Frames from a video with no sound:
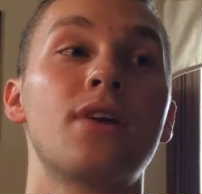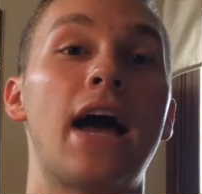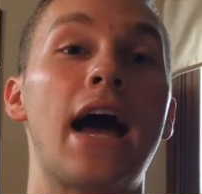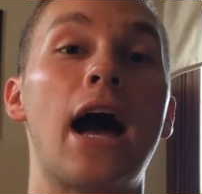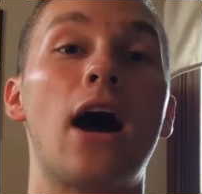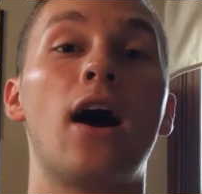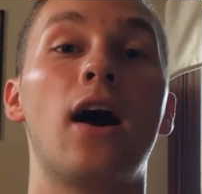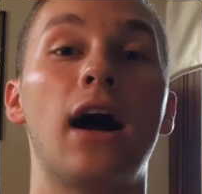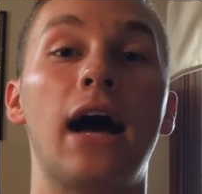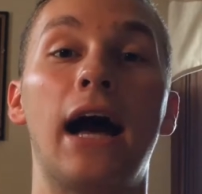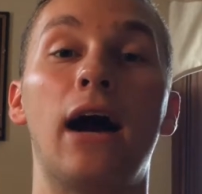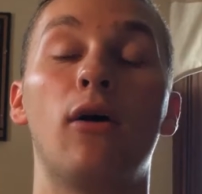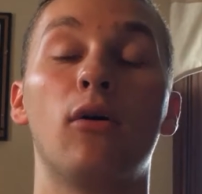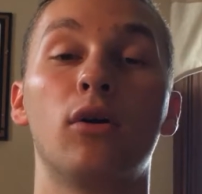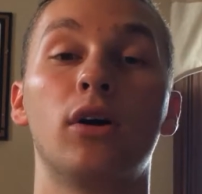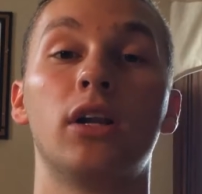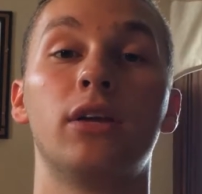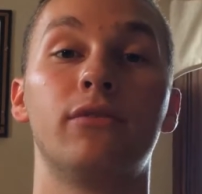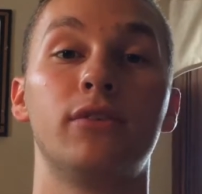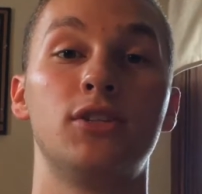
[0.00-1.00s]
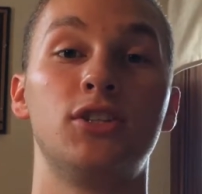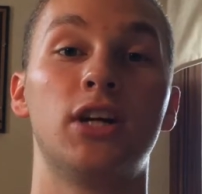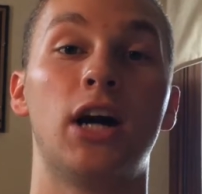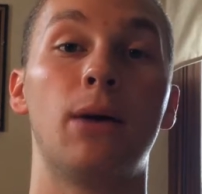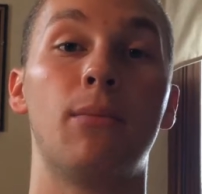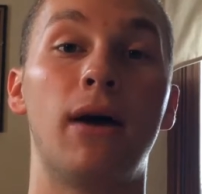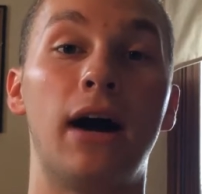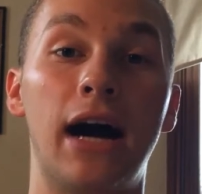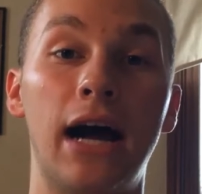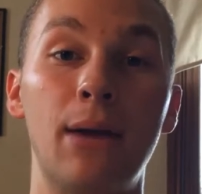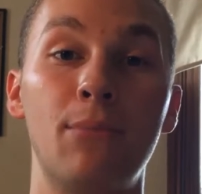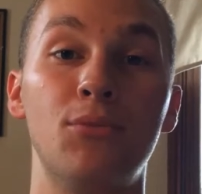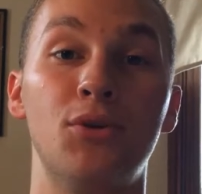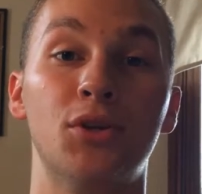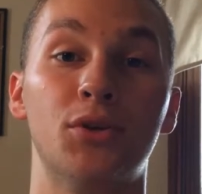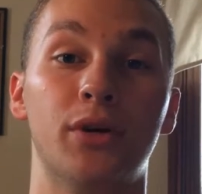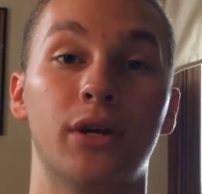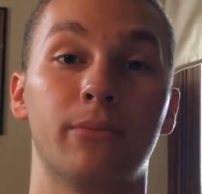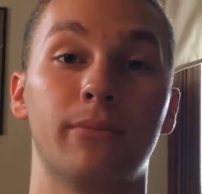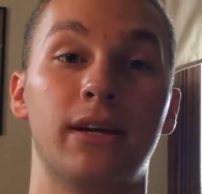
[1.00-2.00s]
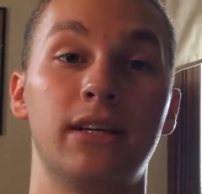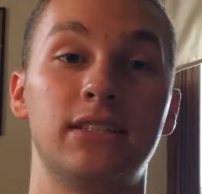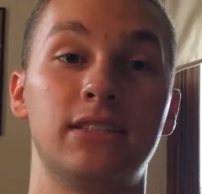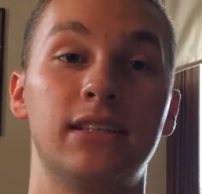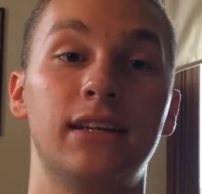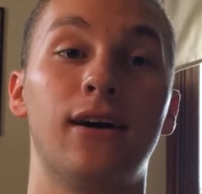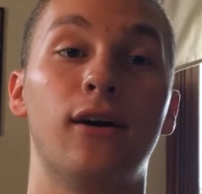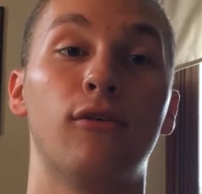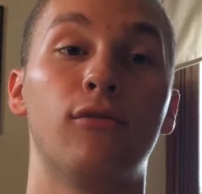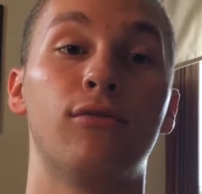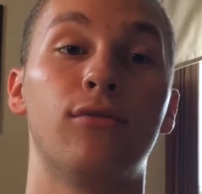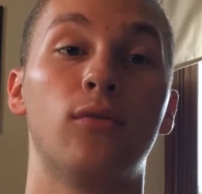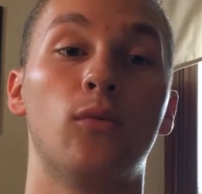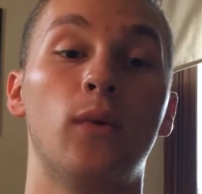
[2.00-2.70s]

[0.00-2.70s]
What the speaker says: how good of a job I'm doing myself.